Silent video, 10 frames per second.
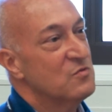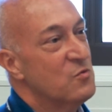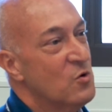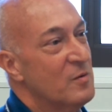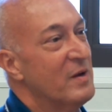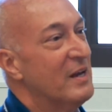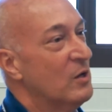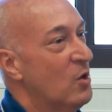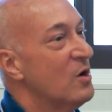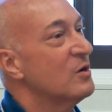form
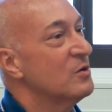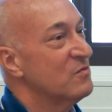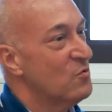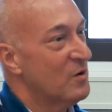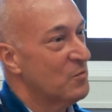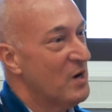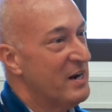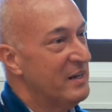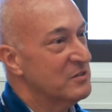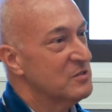and longer form writing.